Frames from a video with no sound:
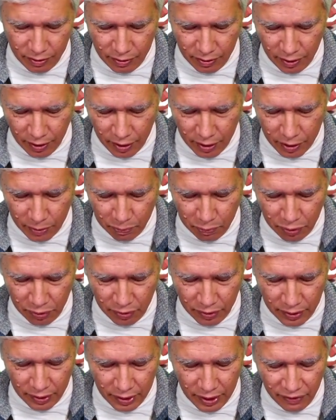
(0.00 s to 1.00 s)
That's
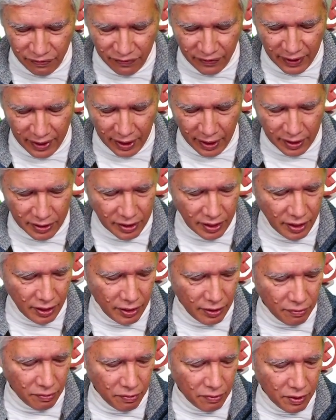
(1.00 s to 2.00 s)
pretty fast
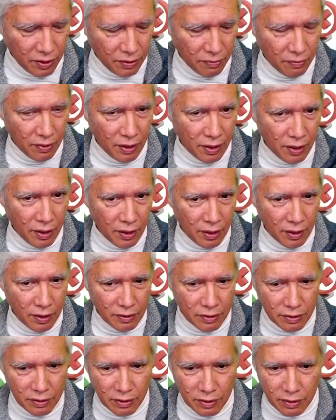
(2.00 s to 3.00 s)
here. But
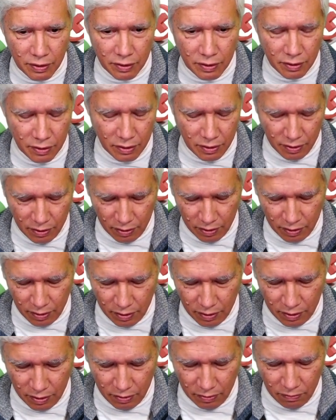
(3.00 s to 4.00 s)

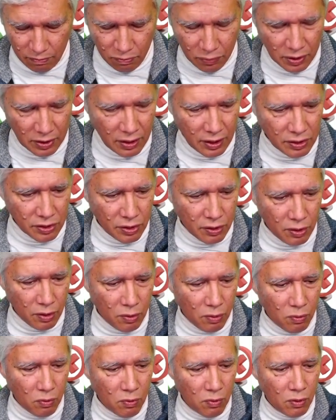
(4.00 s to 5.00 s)
let's
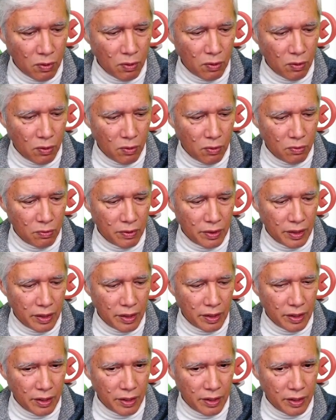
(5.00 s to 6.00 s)
go.
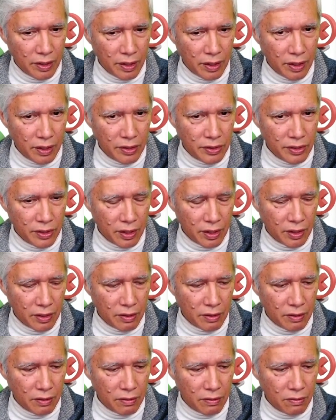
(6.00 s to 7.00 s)
Ready, set,
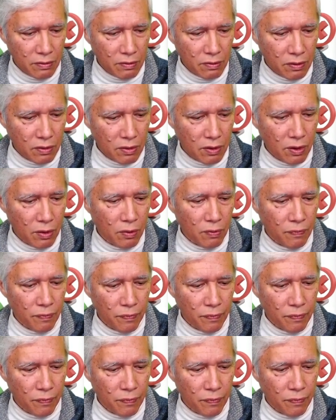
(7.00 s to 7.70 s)
go.